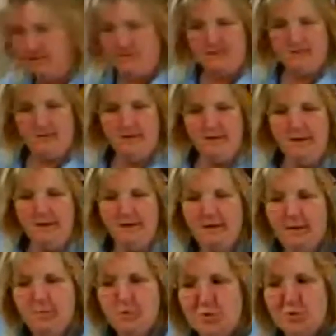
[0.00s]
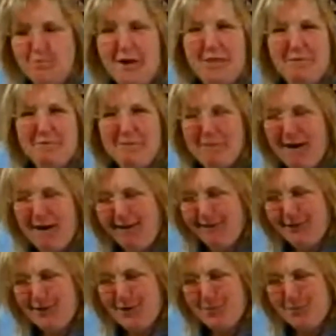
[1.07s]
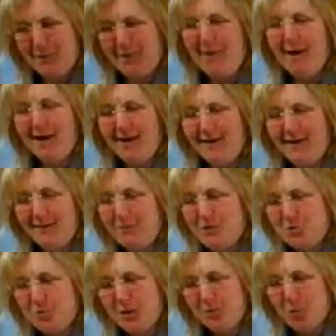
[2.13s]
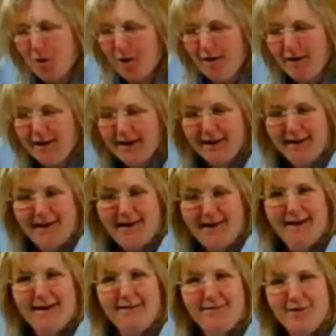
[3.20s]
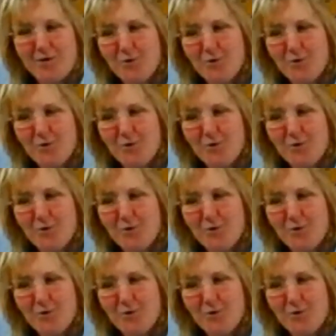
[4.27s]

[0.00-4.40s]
I'm doing my 3-mile loop, and then between work and the